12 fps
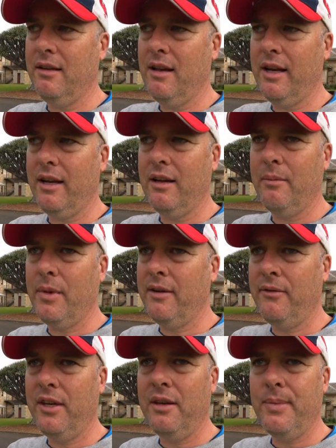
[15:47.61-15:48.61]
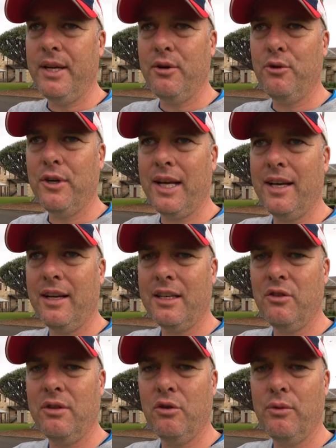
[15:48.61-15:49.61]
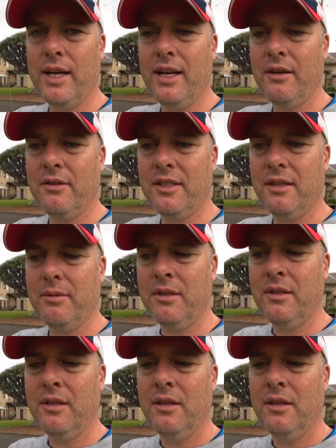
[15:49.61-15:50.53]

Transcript: Like, I don't think you'd be caught out like doing a wedding or something.